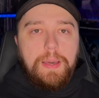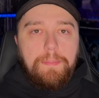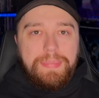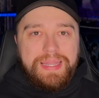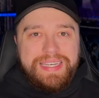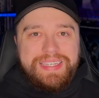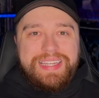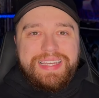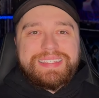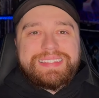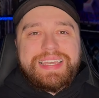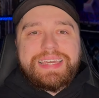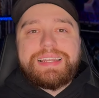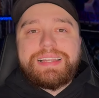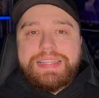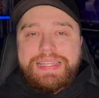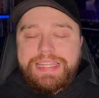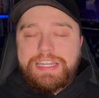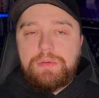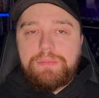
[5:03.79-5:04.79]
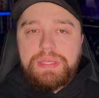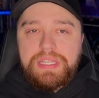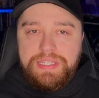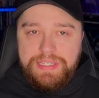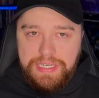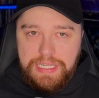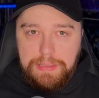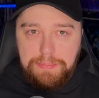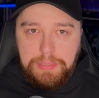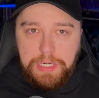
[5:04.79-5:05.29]
but it does get a little bit
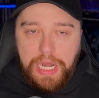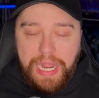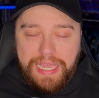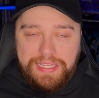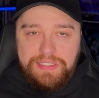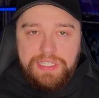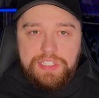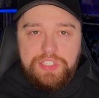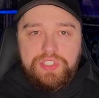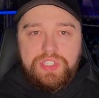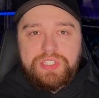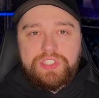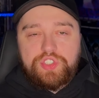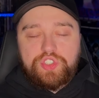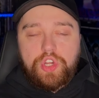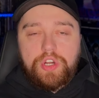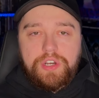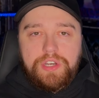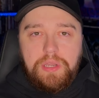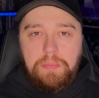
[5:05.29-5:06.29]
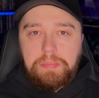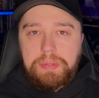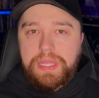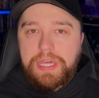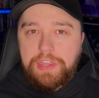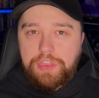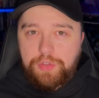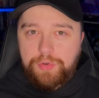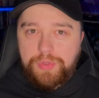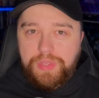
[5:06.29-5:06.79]
deeper as I just started to
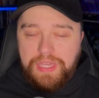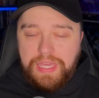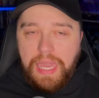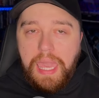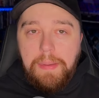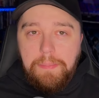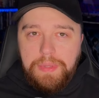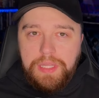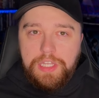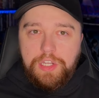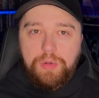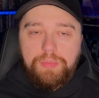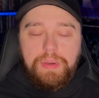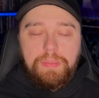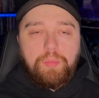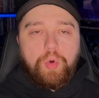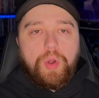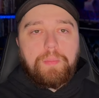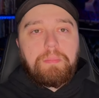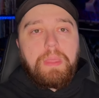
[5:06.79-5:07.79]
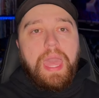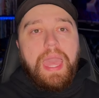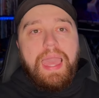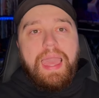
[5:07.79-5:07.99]
play through the game a little bit more.